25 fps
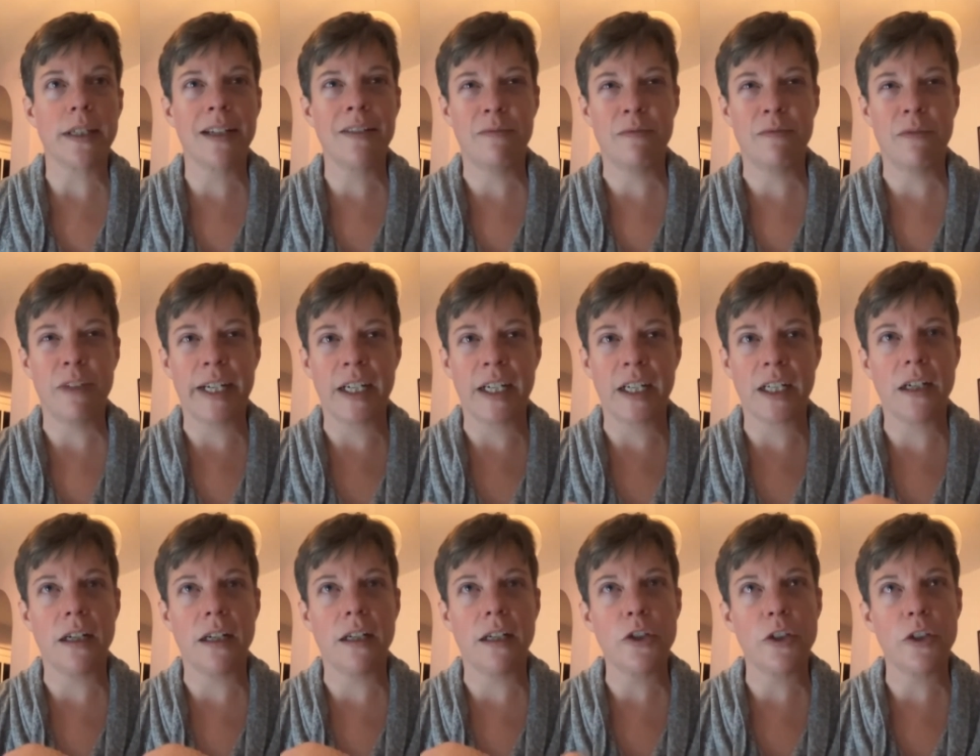I ran a
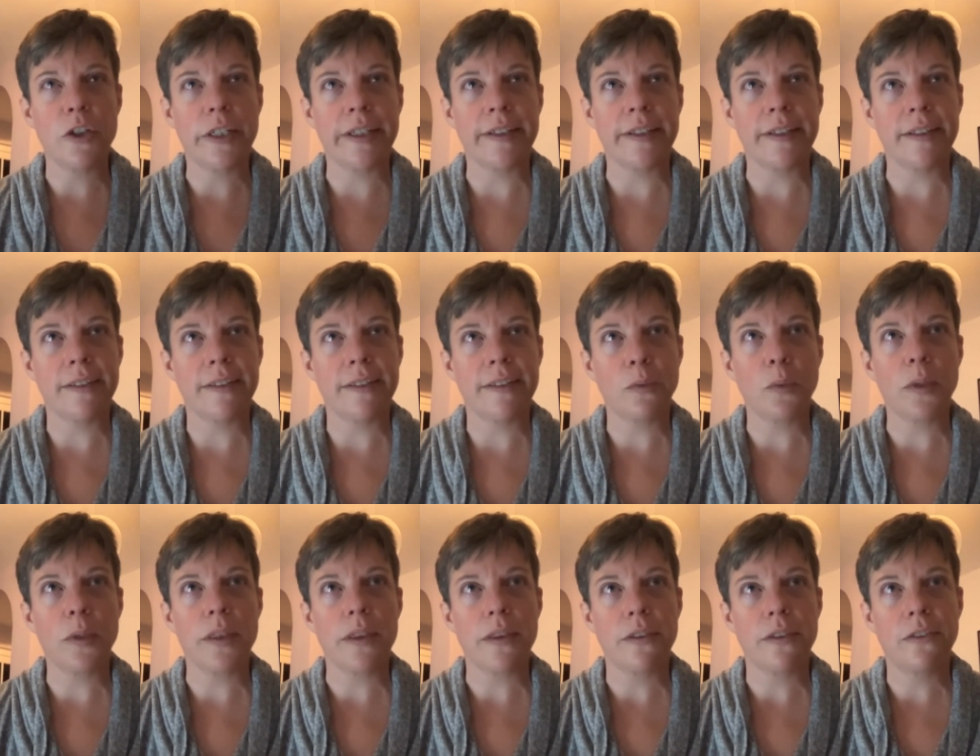contra dance
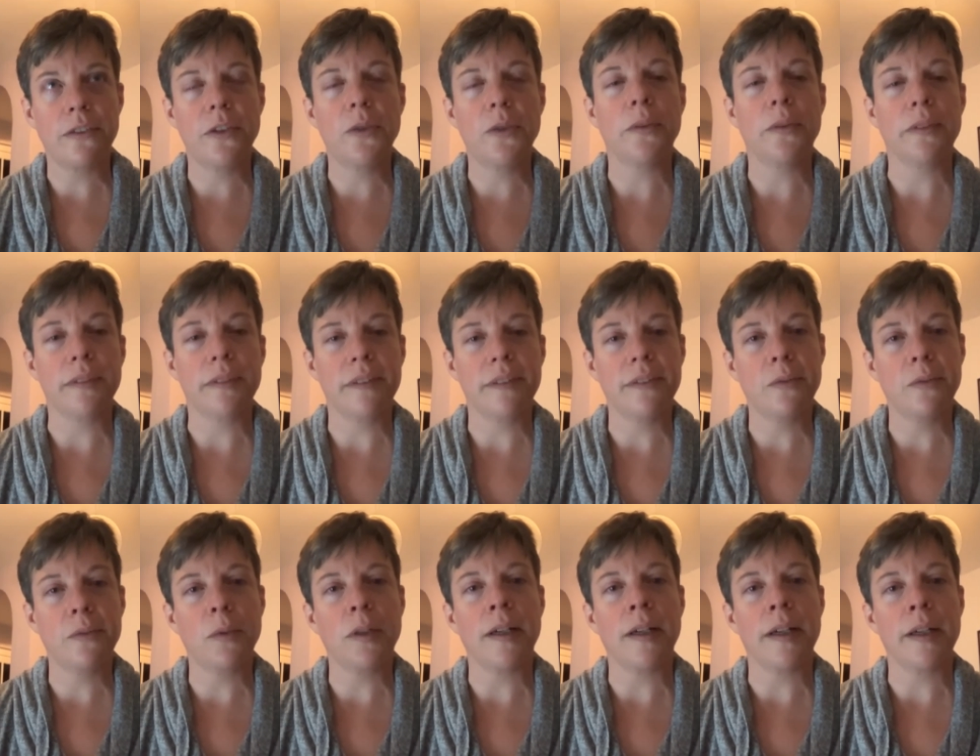with
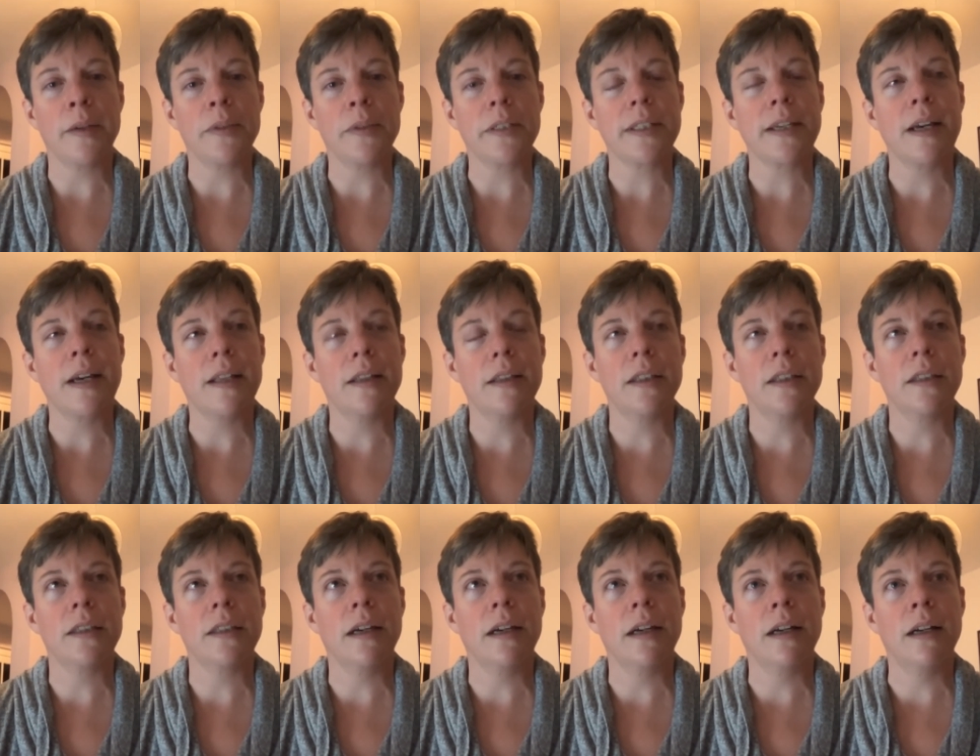students when I was at
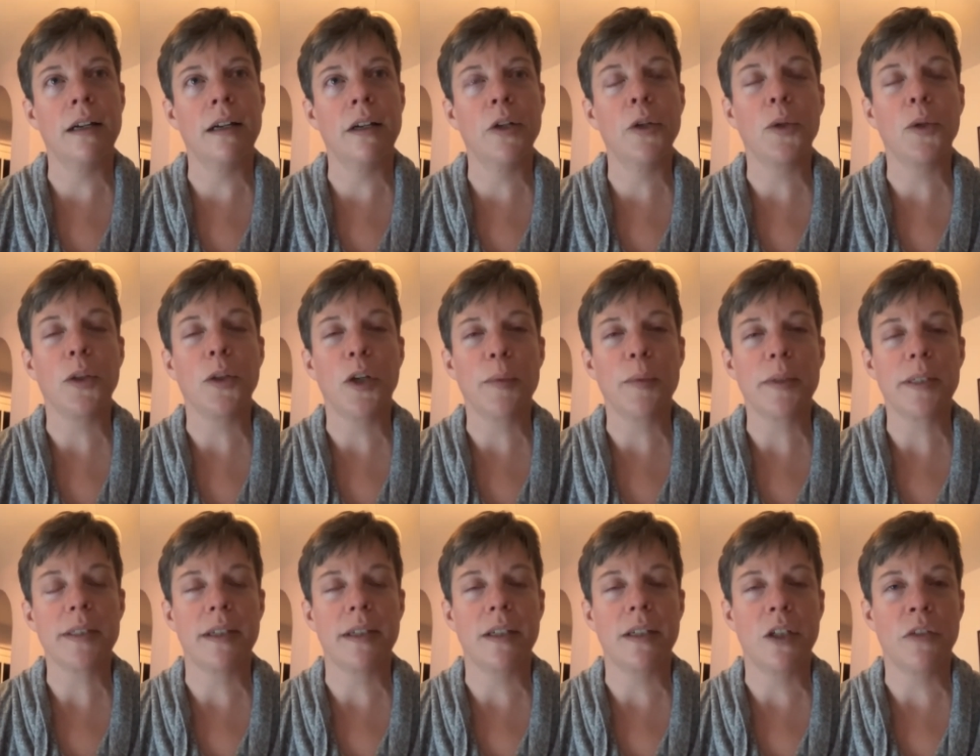uh,
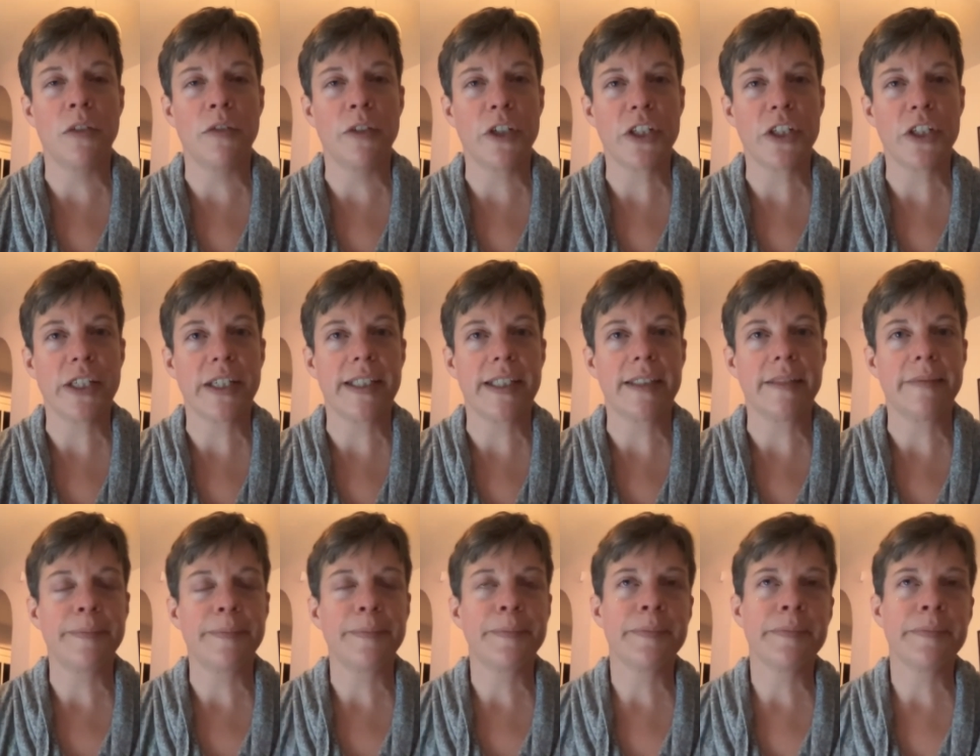Oklahoma State University.